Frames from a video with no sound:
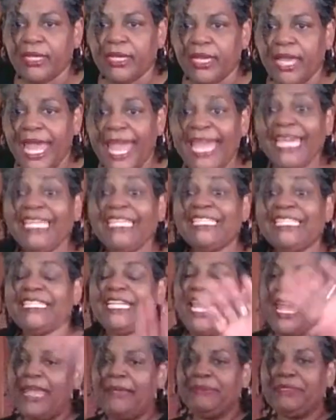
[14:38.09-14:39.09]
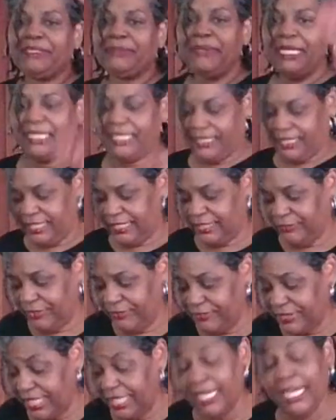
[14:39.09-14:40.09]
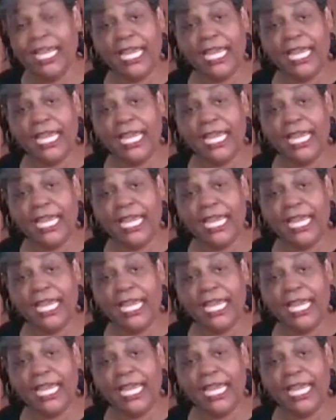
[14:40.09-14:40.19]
Hey, James ninety-six fifteen.